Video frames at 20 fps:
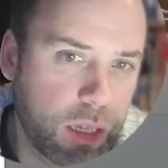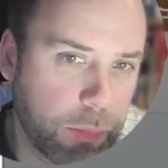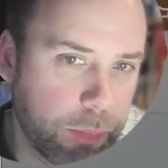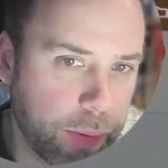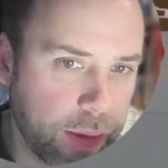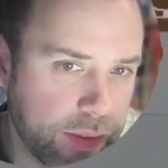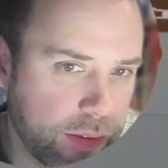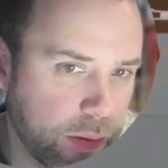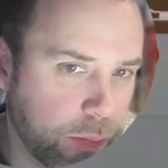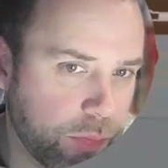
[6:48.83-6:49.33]

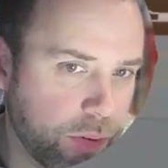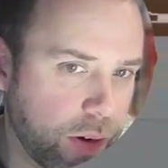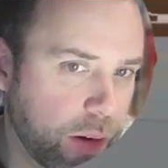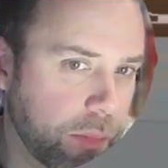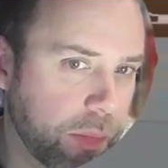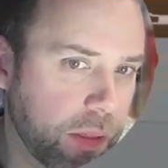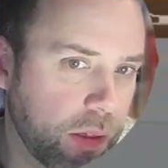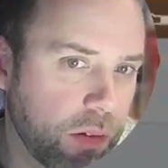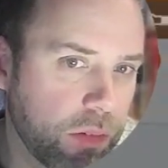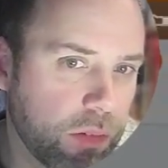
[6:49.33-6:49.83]
basic
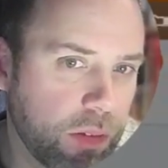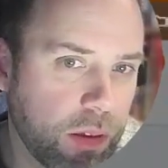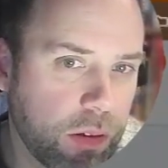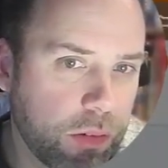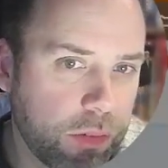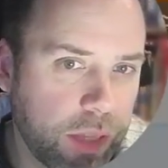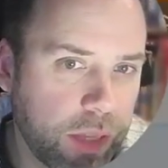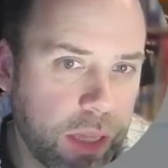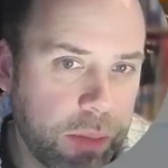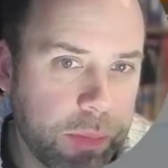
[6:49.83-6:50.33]
primarily
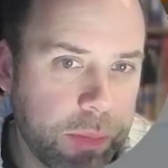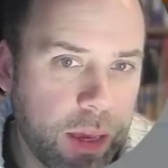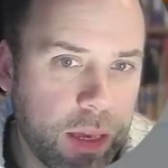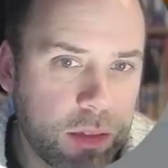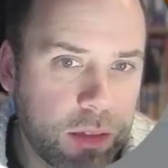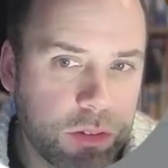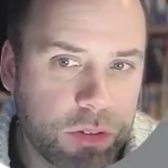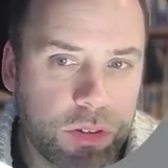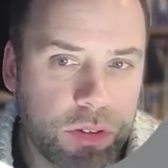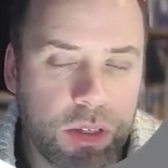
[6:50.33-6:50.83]
on
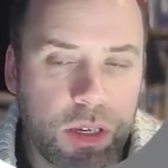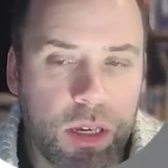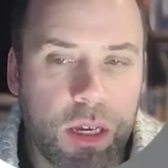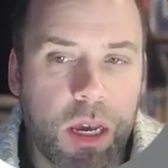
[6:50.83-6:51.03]
emails,